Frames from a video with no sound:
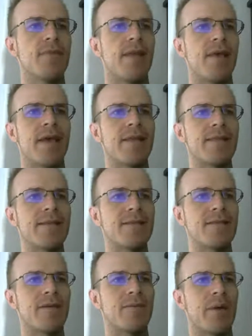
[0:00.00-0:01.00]
And this is
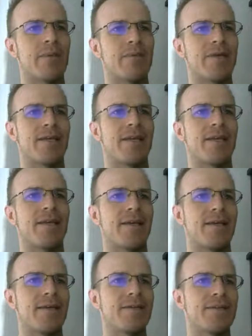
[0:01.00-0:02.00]
all public data,
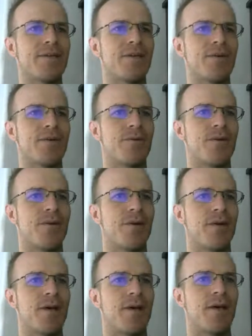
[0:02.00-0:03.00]
and
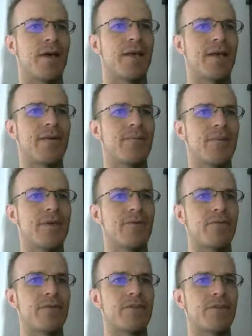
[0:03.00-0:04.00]
it can be
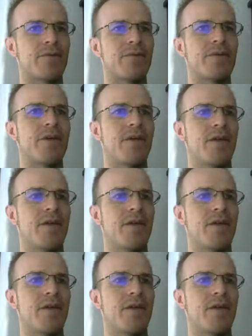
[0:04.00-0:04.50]
restored.